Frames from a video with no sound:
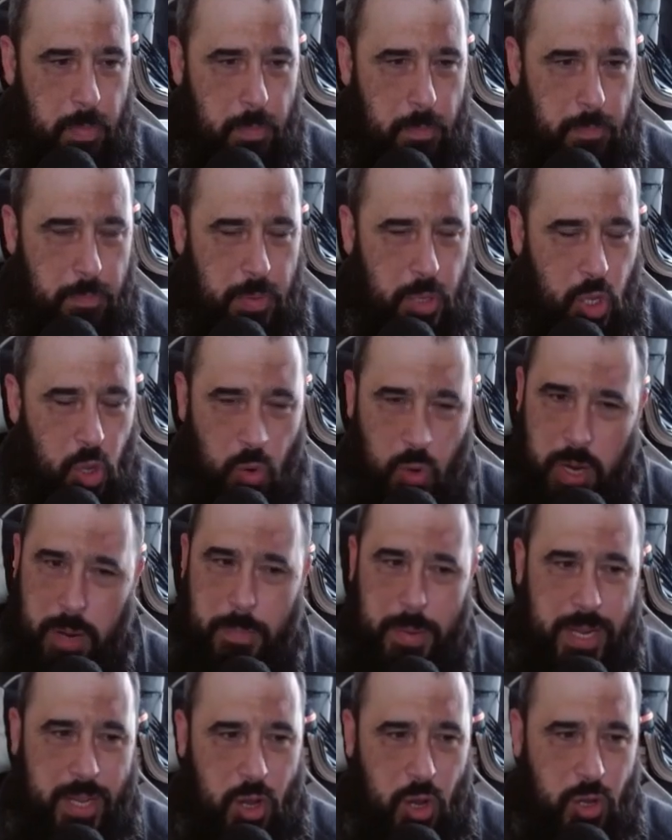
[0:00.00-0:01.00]
purely
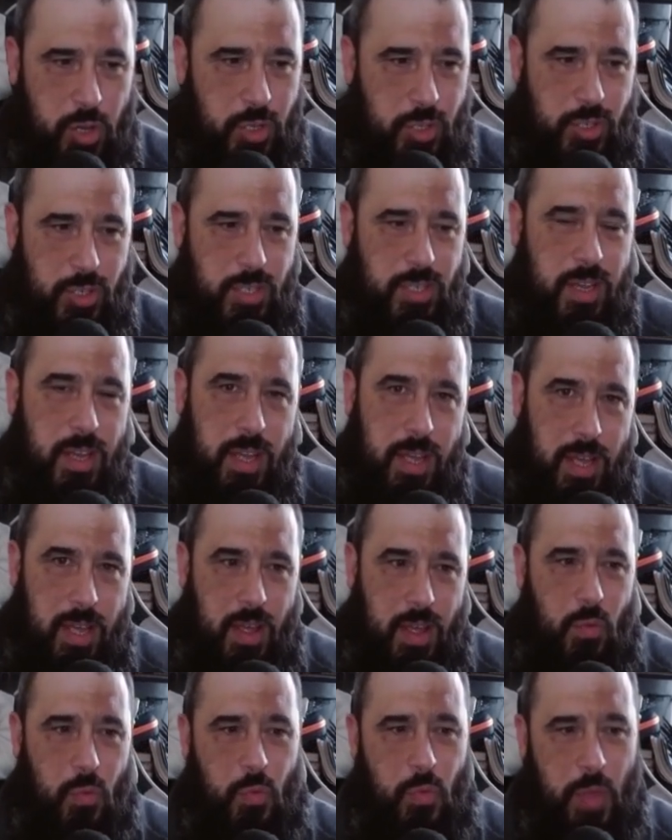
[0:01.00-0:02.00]
because
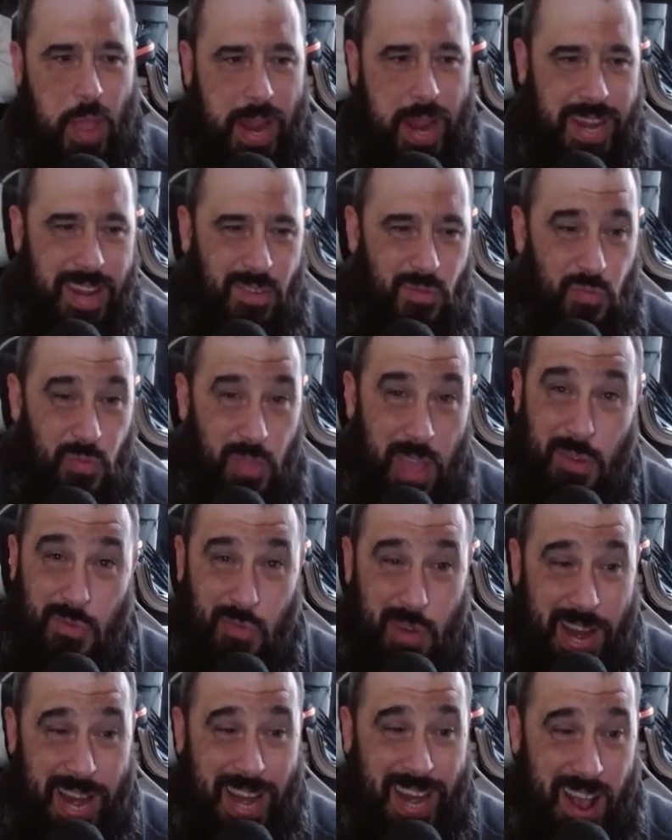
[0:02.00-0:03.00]
they
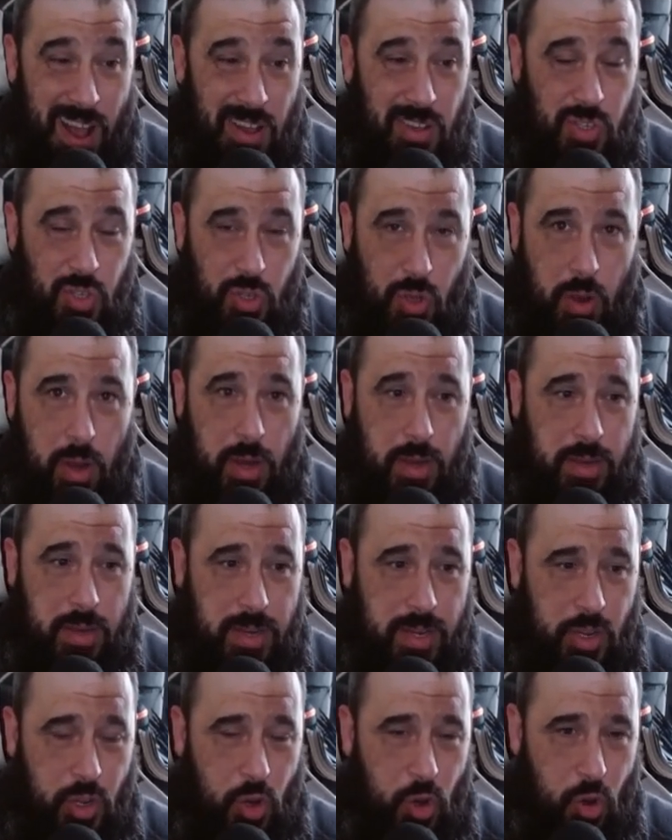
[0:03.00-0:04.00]
really are solid.
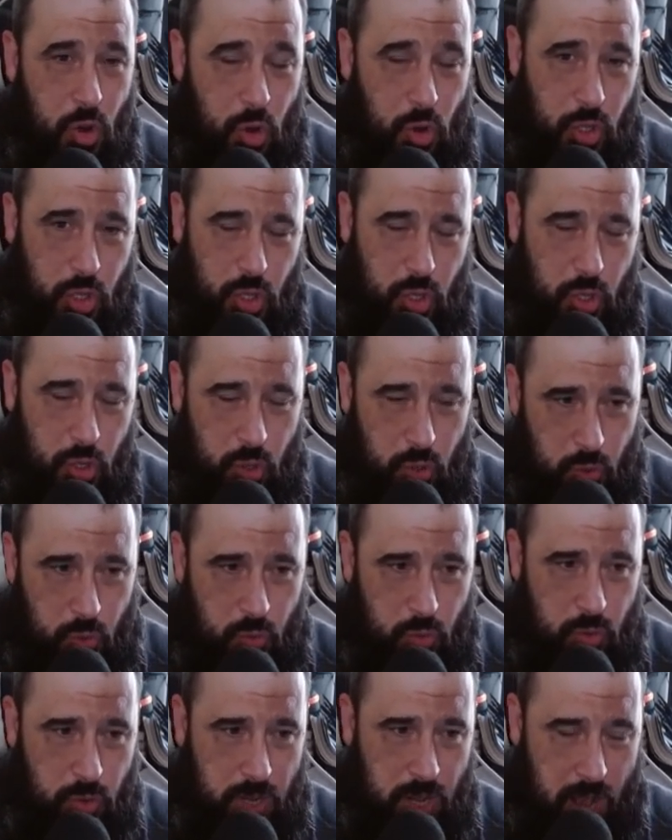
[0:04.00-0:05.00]

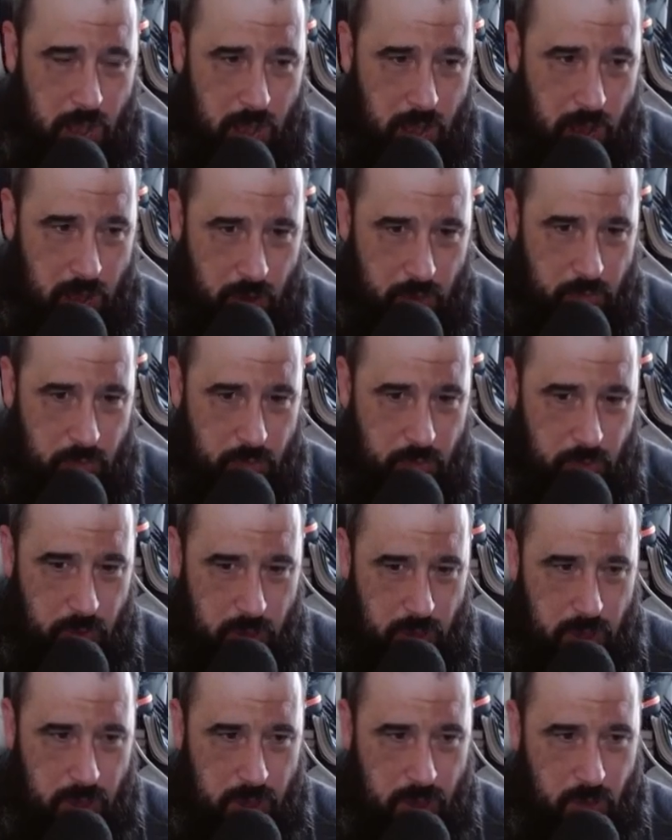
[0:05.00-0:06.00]
You have
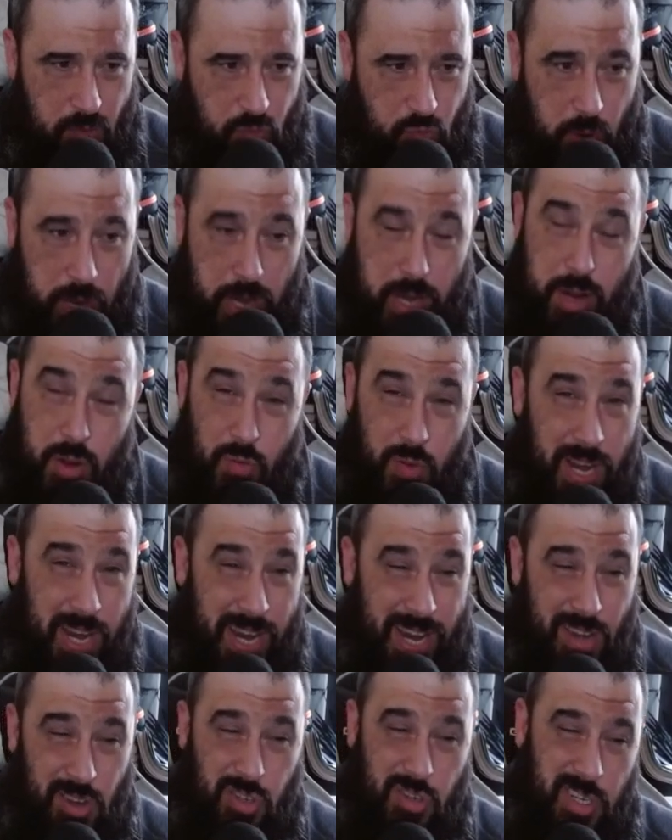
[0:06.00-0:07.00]
really
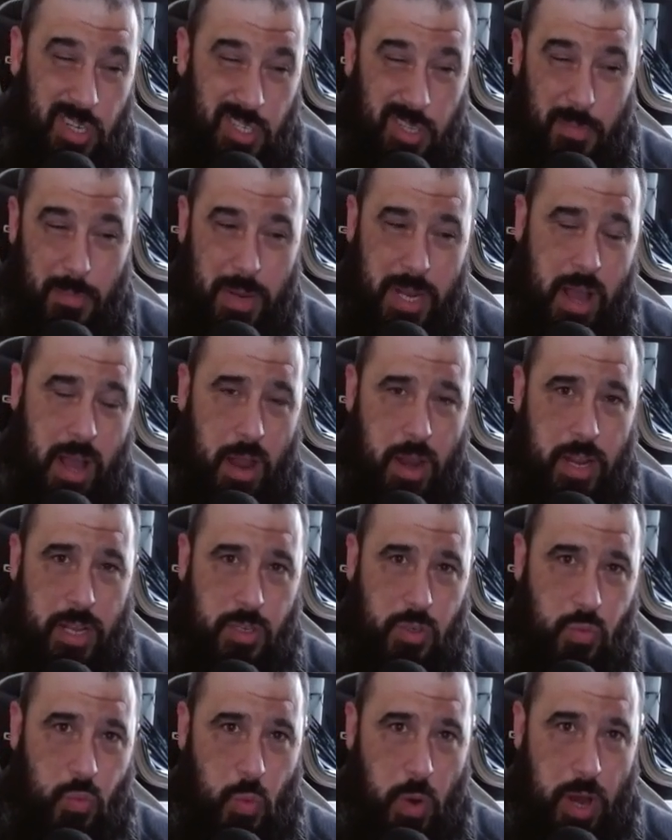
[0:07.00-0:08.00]
interesting
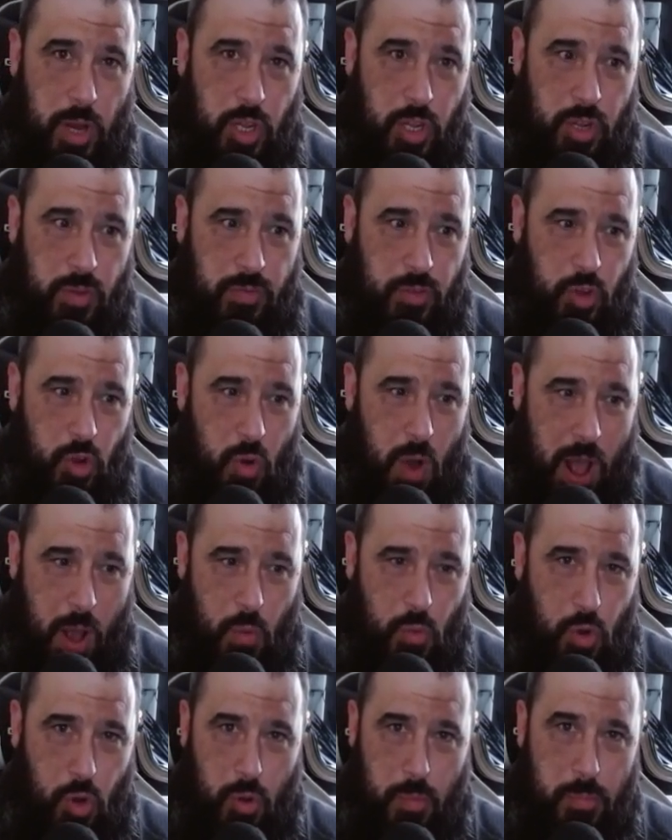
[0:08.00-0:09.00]
mechanics where if you're
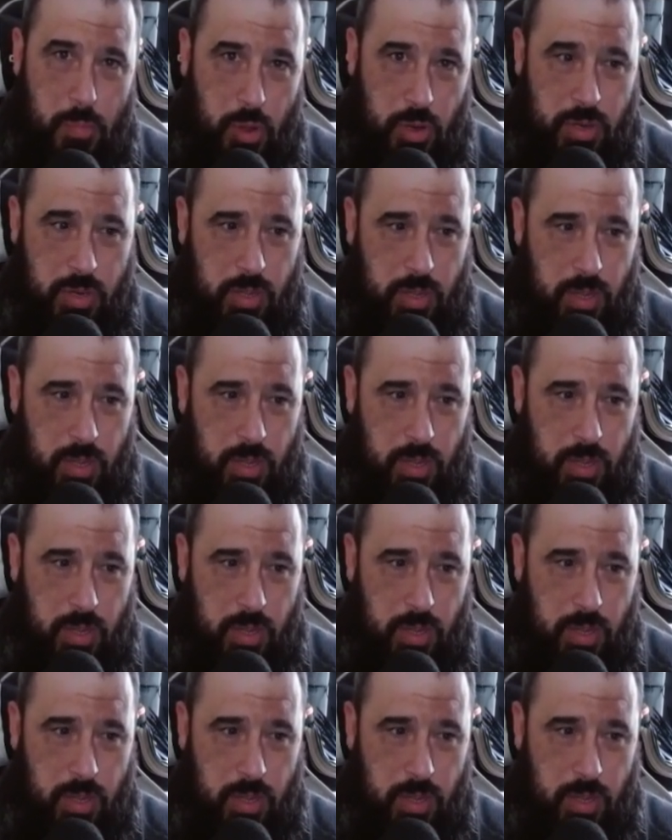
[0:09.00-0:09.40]
outnumbered,